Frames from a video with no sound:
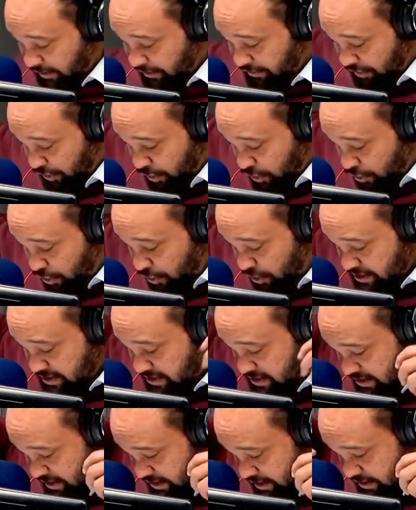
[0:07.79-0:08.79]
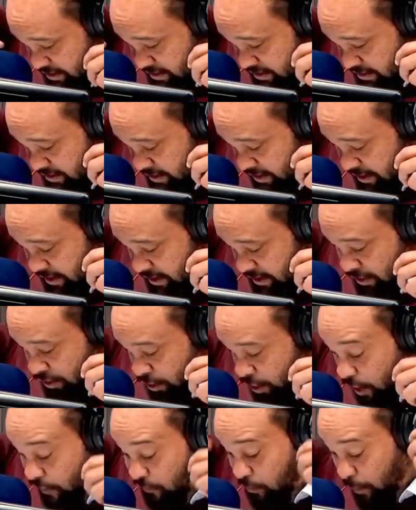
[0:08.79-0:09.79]
and there are concerns
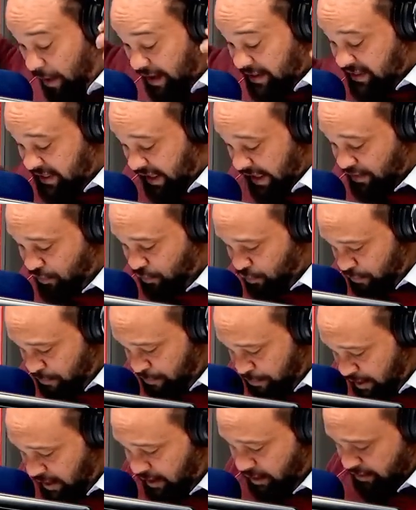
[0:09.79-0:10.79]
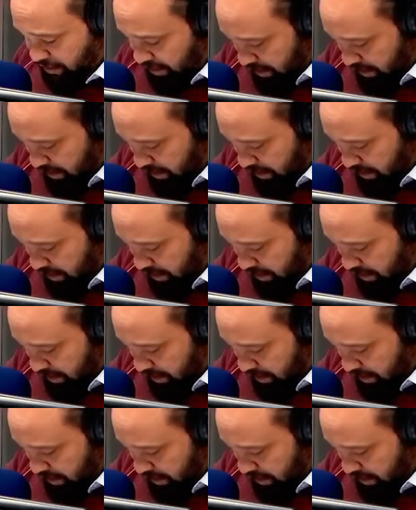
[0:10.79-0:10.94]
of what that could bring.